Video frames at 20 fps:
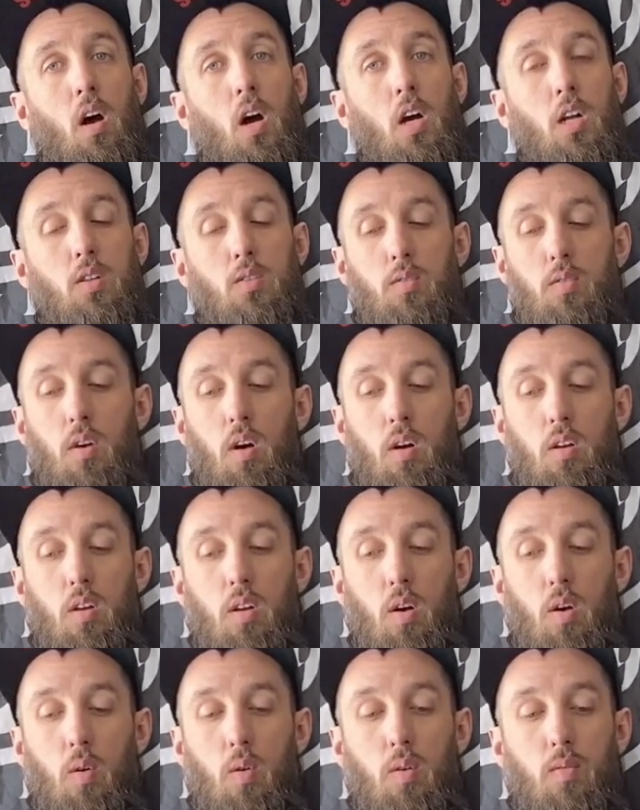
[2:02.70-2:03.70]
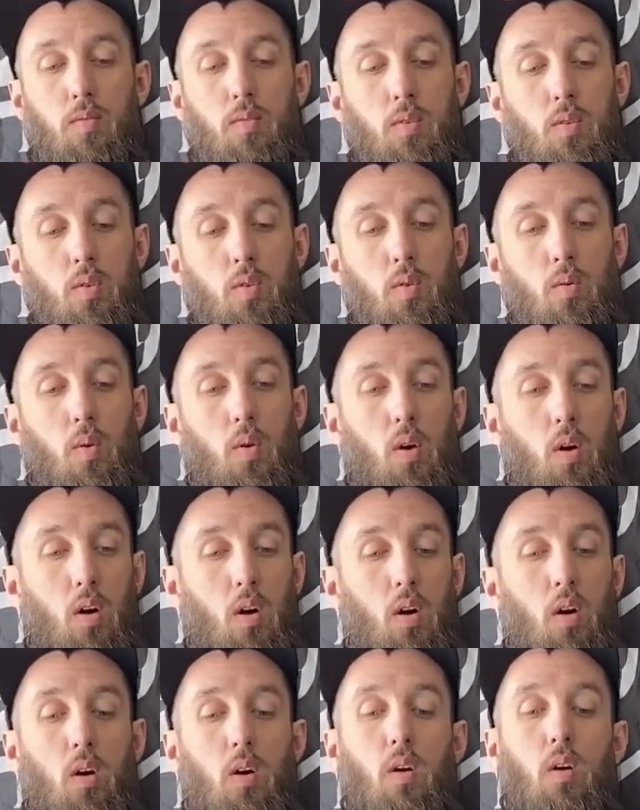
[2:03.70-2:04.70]
I do not know if you
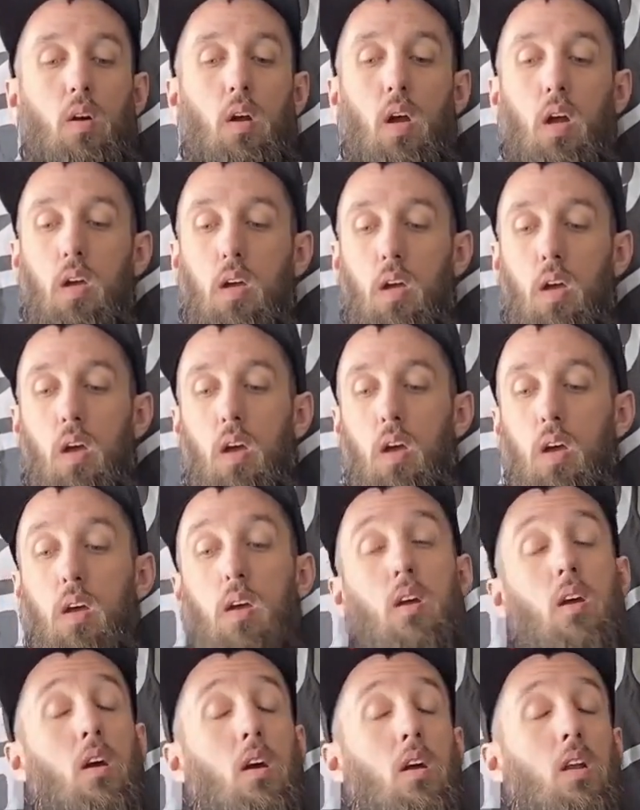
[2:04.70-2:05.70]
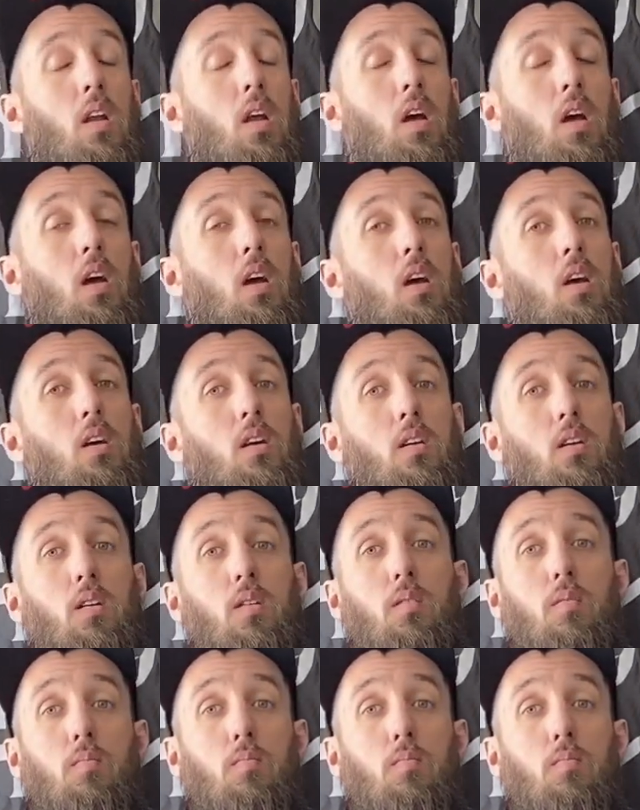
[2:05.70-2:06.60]
are AA, NA,